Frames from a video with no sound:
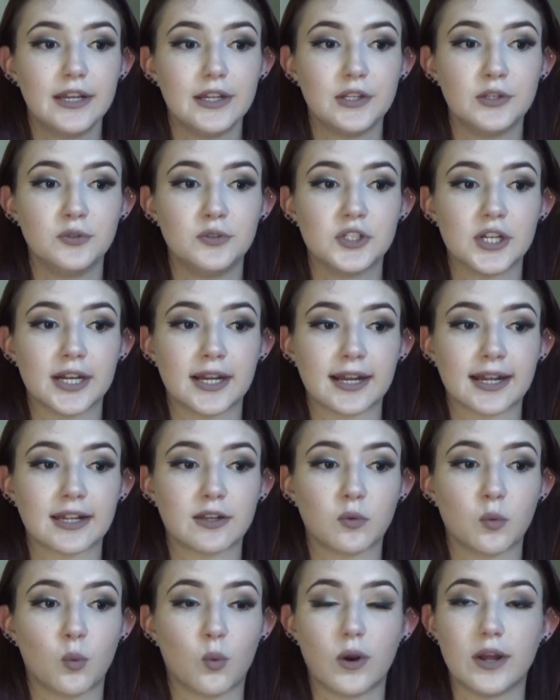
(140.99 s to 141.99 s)
you
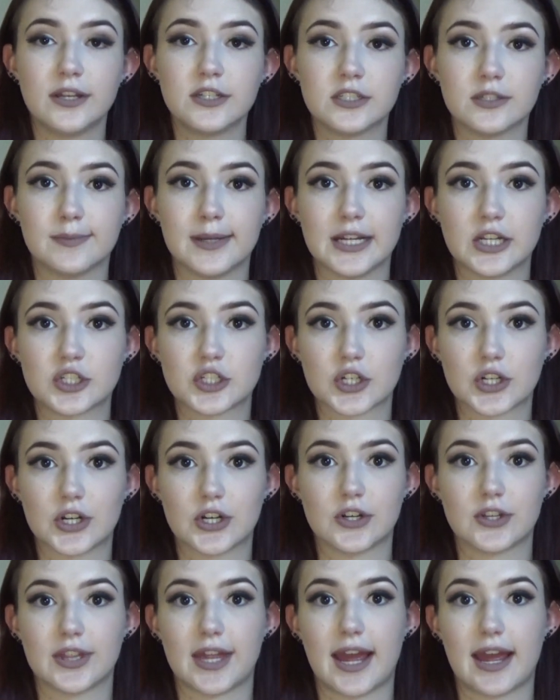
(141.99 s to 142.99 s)
just want to make
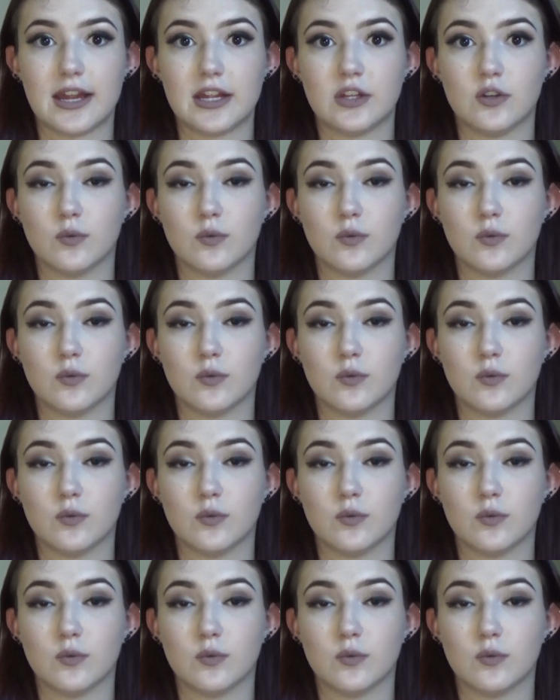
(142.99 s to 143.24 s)
sure that